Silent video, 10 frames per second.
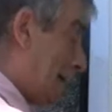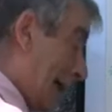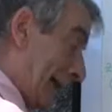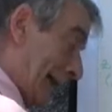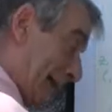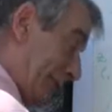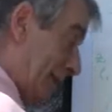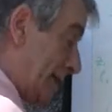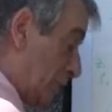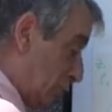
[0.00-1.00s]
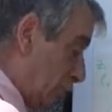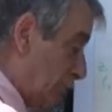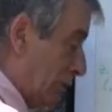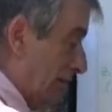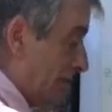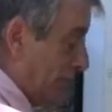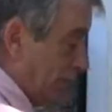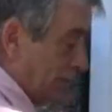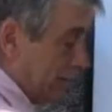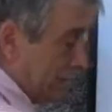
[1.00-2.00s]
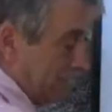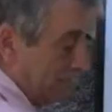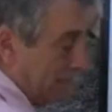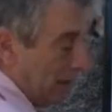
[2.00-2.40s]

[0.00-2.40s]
And I have these two driving forces